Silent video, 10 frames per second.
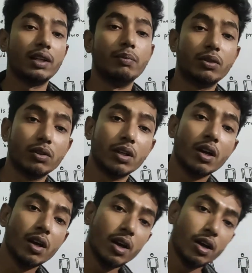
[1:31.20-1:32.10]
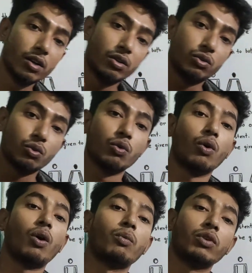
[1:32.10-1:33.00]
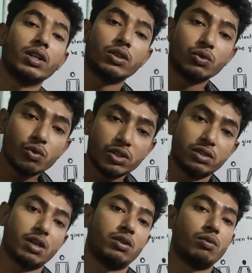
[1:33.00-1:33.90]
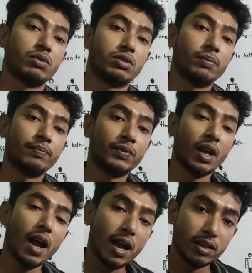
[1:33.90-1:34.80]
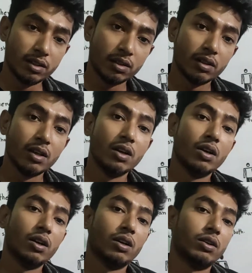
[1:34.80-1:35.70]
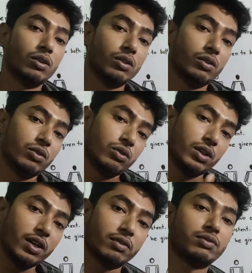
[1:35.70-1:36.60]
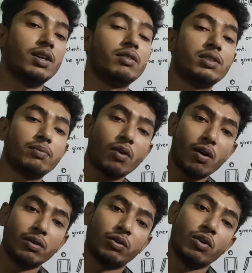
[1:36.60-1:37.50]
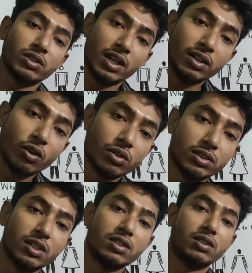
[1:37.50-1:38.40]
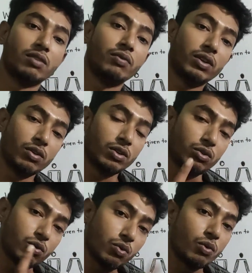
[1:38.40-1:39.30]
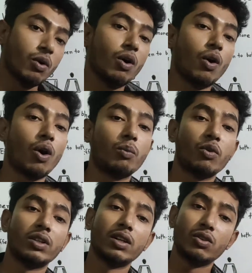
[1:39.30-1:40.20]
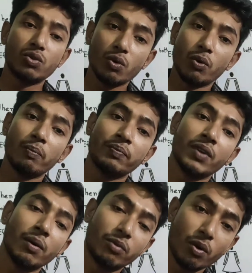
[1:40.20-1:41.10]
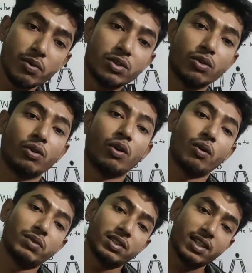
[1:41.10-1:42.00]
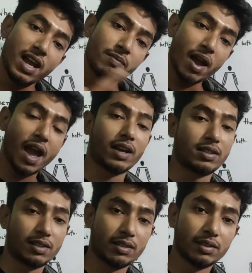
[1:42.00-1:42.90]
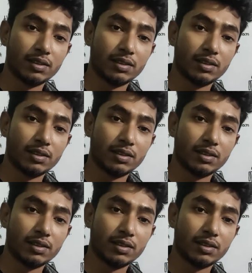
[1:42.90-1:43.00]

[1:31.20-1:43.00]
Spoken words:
between two or more than two statutes, and if there is a inconsistent between two or more than two provision of the same act,